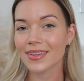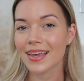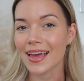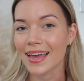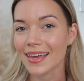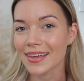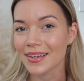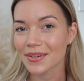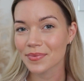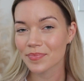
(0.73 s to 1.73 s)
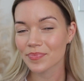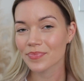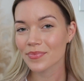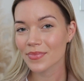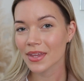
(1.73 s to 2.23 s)
Hey,
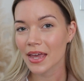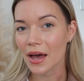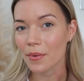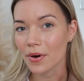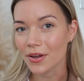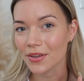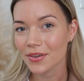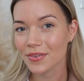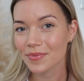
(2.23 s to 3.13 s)
how are you?